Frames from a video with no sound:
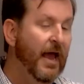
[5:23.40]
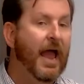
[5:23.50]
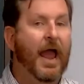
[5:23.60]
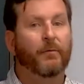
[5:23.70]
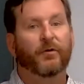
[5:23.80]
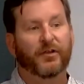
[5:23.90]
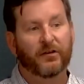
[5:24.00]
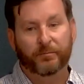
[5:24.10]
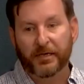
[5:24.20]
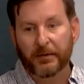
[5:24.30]
And with
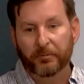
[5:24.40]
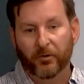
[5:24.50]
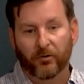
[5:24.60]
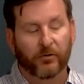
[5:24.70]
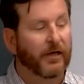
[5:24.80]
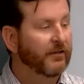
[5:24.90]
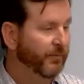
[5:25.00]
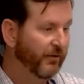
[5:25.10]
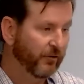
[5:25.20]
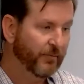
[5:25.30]
these people,
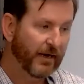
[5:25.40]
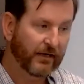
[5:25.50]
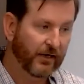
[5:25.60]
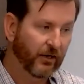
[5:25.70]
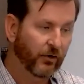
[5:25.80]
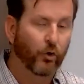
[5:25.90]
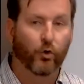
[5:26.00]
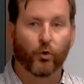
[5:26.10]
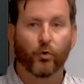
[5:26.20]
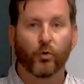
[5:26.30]
especially Medicare,
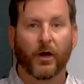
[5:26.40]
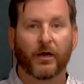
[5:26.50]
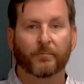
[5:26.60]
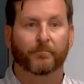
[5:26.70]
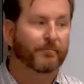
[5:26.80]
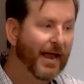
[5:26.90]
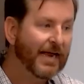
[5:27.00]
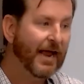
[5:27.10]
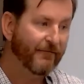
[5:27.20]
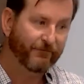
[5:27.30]
who may
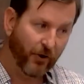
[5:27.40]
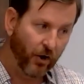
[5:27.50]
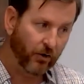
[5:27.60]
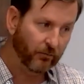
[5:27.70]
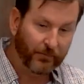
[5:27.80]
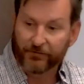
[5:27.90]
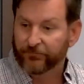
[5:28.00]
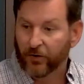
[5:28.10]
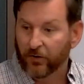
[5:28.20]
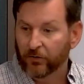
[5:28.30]
have fall, may
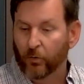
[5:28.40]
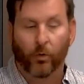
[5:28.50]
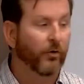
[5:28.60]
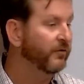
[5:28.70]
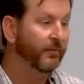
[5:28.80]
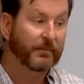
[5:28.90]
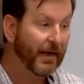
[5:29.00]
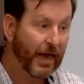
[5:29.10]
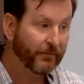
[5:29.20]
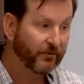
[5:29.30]
fall, or something may
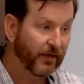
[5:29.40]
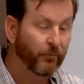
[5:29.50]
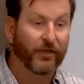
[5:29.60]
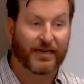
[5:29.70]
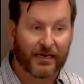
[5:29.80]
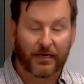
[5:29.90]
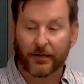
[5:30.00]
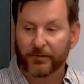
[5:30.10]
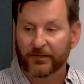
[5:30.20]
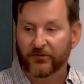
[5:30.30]
happen to them where they need an
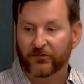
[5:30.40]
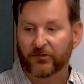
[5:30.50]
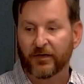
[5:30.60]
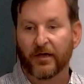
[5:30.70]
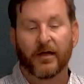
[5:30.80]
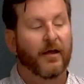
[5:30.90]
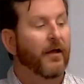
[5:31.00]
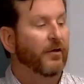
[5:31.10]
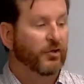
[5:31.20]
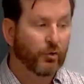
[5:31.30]
ambulance,
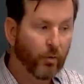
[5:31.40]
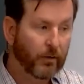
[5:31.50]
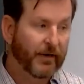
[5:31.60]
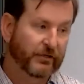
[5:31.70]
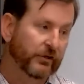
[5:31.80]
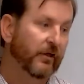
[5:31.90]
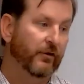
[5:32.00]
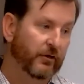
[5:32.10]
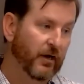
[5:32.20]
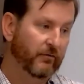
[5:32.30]
you want to make sure that they're
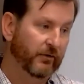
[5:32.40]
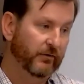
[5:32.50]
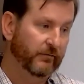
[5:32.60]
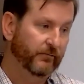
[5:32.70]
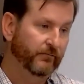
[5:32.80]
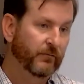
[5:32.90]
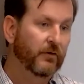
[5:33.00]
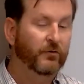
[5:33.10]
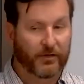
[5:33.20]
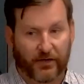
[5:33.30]
covered. Right.
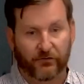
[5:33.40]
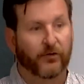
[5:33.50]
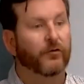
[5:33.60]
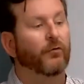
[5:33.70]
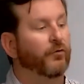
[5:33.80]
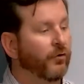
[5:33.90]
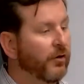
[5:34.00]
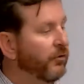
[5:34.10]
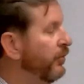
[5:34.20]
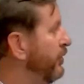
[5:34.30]
So yes. So to
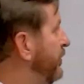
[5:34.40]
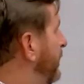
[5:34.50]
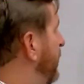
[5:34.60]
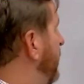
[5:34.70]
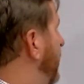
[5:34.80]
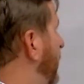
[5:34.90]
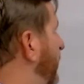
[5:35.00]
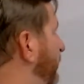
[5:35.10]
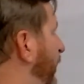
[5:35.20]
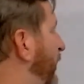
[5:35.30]
conclude, the
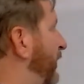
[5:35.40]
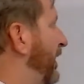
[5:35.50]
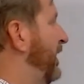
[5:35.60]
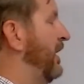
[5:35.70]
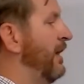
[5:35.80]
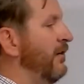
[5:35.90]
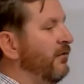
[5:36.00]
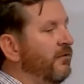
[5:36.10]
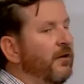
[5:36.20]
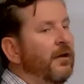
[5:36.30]
first thing
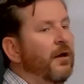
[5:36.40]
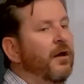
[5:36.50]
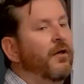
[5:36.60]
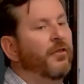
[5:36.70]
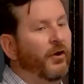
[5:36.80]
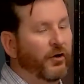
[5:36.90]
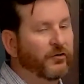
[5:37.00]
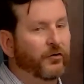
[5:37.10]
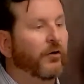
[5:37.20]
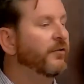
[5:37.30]
is their
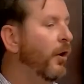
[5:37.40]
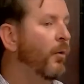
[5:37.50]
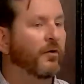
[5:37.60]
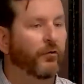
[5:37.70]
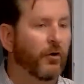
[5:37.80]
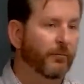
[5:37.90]
concern is always going to